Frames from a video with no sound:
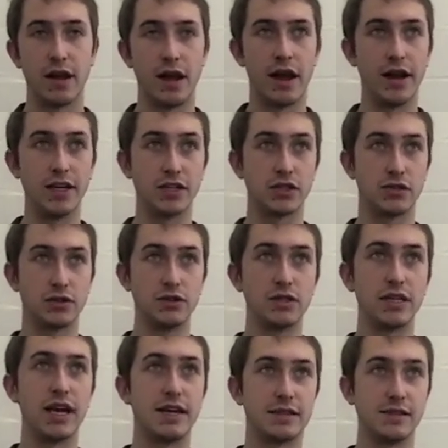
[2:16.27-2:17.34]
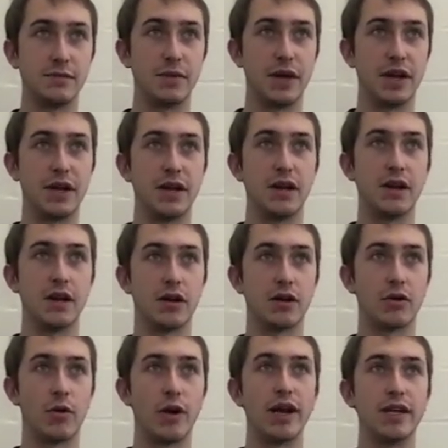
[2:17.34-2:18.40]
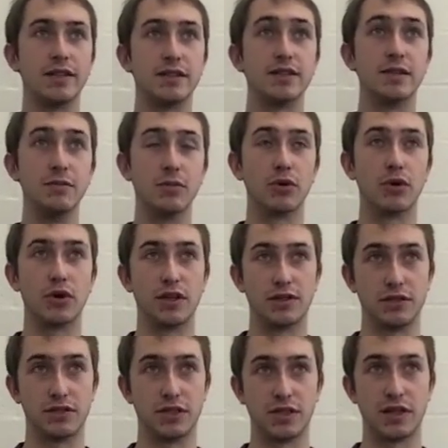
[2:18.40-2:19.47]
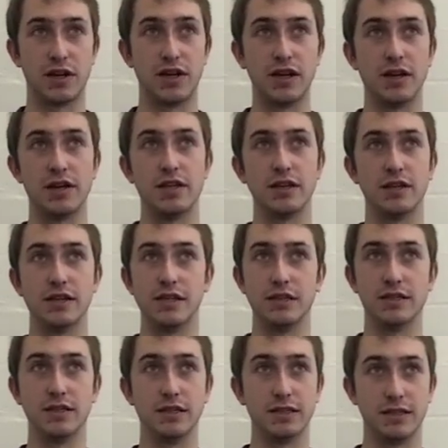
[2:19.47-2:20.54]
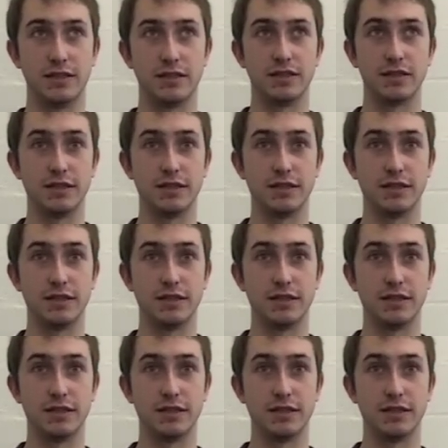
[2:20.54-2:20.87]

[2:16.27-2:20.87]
And it certainly hasn't been quite as simple as our design is